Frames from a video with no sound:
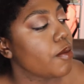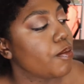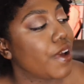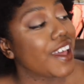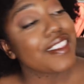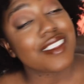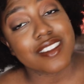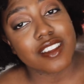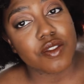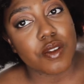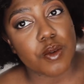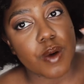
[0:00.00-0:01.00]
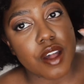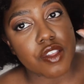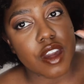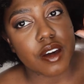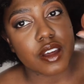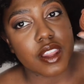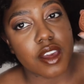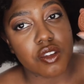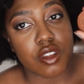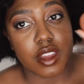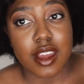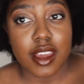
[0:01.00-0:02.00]
But this is from the Wild Child
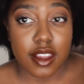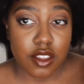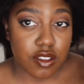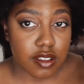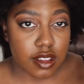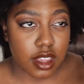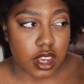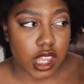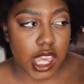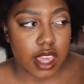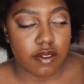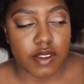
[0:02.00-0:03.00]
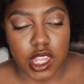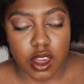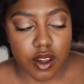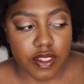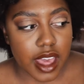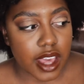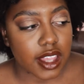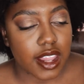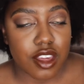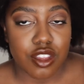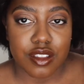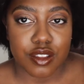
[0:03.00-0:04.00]
collection, and I just did a video on that
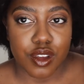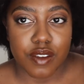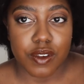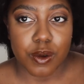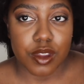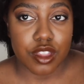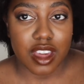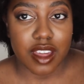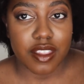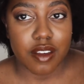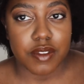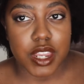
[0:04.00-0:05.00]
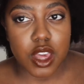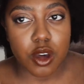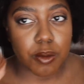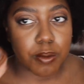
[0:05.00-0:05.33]
collection. So if you want to check out that video,